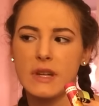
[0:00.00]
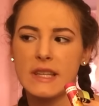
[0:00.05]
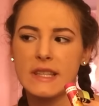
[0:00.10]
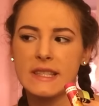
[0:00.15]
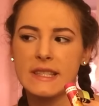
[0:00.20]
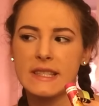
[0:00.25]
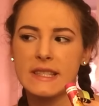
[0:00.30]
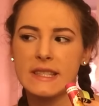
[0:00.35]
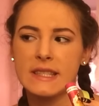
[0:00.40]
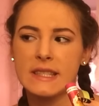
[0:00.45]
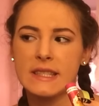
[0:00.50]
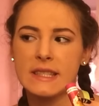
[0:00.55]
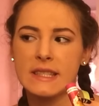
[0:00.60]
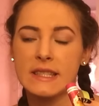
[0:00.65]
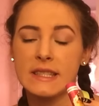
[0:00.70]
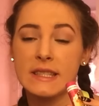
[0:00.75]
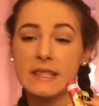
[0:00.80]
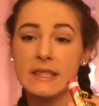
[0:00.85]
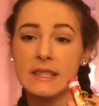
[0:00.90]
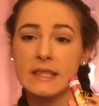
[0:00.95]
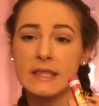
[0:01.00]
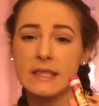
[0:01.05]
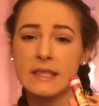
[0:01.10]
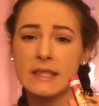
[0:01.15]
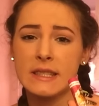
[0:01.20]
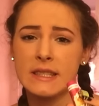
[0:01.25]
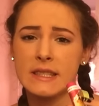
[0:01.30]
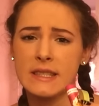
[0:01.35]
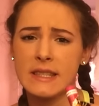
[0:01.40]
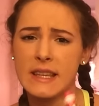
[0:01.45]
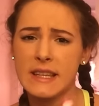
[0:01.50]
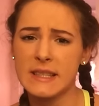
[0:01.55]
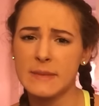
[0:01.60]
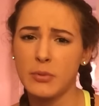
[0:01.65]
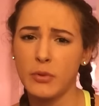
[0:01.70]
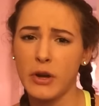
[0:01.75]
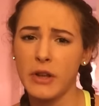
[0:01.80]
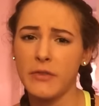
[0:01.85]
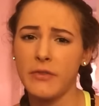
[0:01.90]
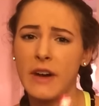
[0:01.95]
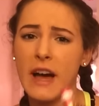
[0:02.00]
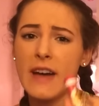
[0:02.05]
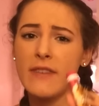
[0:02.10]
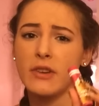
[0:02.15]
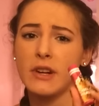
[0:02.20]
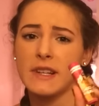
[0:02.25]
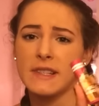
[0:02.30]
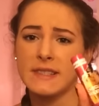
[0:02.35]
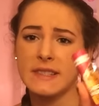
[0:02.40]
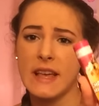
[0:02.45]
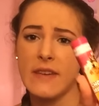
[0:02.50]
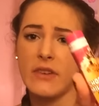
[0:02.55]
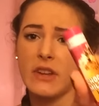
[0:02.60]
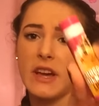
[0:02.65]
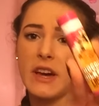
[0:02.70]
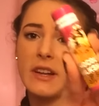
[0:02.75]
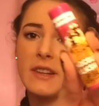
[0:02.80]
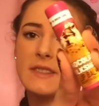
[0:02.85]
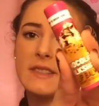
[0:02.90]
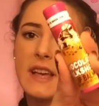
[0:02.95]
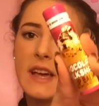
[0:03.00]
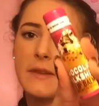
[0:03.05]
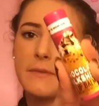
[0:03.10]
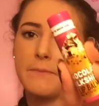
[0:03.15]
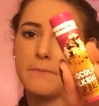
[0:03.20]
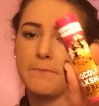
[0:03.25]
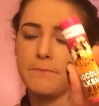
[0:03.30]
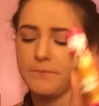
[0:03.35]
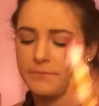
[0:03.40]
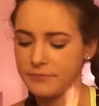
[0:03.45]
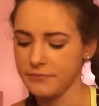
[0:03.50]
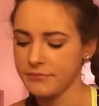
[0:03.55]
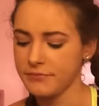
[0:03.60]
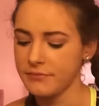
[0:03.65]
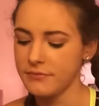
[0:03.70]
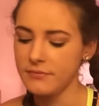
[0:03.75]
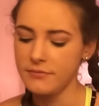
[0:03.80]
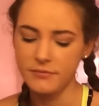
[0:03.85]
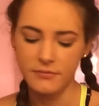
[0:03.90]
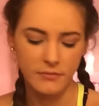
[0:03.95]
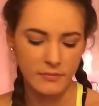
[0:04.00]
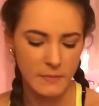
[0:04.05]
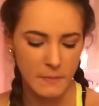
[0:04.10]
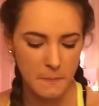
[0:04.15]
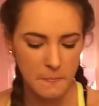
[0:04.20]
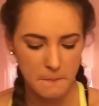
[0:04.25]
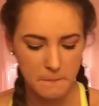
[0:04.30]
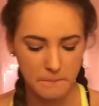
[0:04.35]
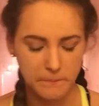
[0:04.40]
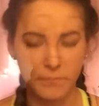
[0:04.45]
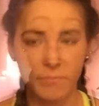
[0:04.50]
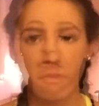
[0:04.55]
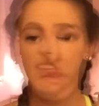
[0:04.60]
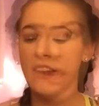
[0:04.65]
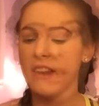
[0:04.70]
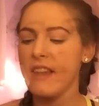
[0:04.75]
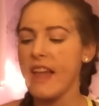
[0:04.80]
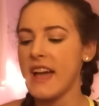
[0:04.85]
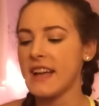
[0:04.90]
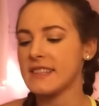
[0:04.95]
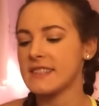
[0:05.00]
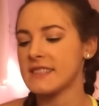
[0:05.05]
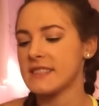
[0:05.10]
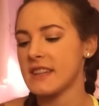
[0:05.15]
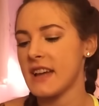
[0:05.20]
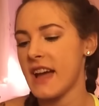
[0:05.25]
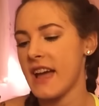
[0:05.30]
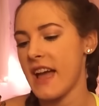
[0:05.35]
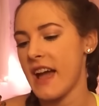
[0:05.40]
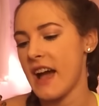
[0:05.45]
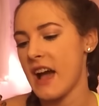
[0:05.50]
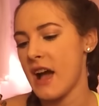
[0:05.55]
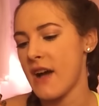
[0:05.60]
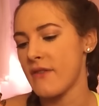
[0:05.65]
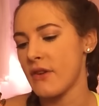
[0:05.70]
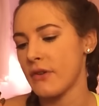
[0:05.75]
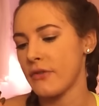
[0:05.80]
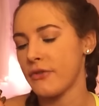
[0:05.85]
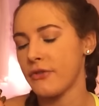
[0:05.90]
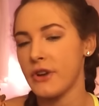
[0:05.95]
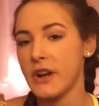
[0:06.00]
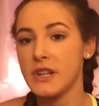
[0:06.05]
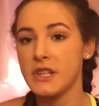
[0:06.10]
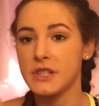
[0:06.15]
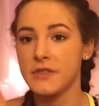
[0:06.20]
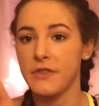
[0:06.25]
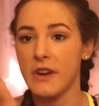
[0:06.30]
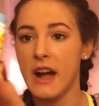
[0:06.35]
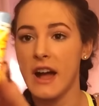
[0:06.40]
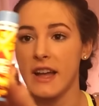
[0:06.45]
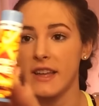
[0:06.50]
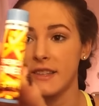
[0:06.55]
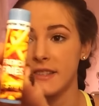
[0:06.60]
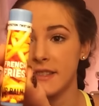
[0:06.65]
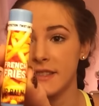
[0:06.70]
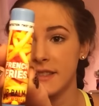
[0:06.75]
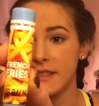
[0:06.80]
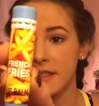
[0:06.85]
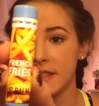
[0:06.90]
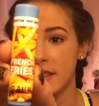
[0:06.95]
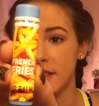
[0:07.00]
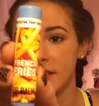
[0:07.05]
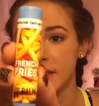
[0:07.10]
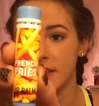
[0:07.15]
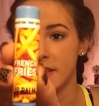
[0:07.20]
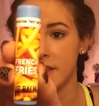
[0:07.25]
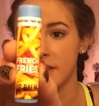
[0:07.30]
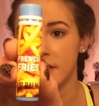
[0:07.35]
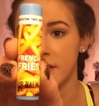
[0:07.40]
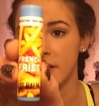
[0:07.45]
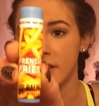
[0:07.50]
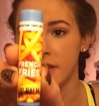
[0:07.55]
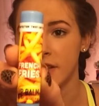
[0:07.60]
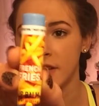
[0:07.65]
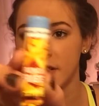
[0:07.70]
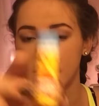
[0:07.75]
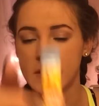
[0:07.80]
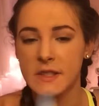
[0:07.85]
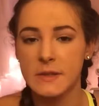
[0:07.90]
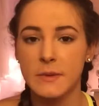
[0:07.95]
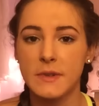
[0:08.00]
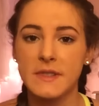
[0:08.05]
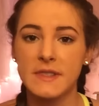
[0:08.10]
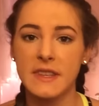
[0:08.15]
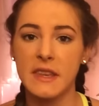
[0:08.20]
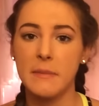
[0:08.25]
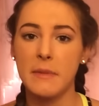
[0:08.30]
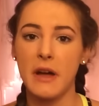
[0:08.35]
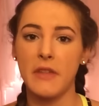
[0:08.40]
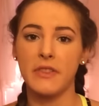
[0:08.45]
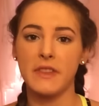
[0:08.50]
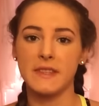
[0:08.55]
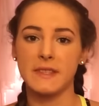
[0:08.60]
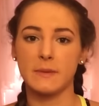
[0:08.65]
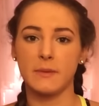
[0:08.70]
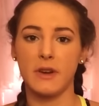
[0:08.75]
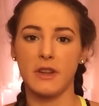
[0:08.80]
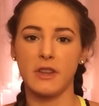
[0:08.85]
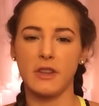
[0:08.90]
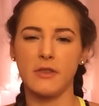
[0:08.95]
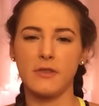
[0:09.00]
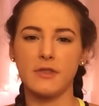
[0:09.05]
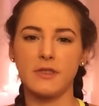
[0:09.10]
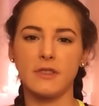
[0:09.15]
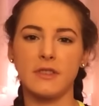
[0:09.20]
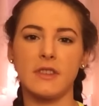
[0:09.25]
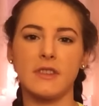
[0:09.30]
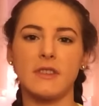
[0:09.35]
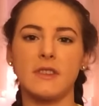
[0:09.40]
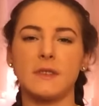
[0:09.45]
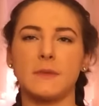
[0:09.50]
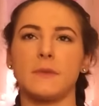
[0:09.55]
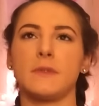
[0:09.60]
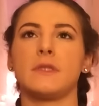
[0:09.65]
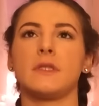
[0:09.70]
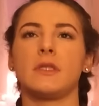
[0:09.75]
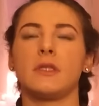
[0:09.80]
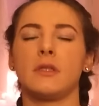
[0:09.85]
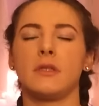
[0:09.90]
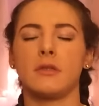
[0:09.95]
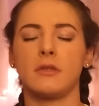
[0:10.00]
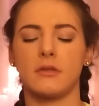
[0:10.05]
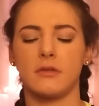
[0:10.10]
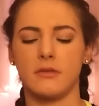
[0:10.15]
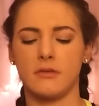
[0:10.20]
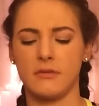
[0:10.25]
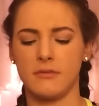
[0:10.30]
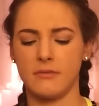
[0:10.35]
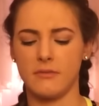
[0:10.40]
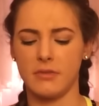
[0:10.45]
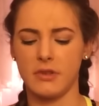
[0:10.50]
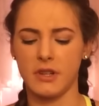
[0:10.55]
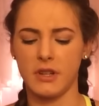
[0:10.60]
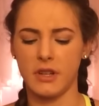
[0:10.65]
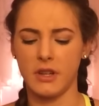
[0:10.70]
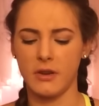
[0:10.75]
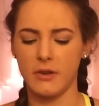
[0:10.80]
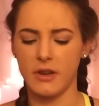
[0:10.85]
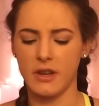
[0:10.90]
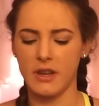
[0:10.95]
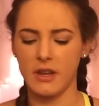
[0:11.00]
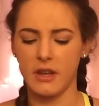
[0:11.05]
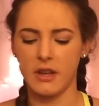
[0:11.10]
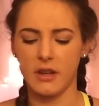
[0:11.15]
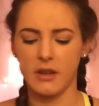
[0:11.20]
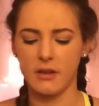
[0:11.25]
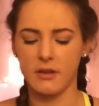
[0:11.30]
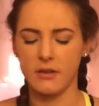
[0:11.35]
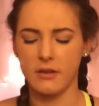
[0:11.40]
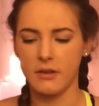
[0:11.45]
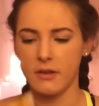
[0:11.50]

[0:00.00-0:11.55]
a 6.5 or a 7 out of 10. And then next I have French fries. So we'll see about this one. Usually these ones are pretty okay.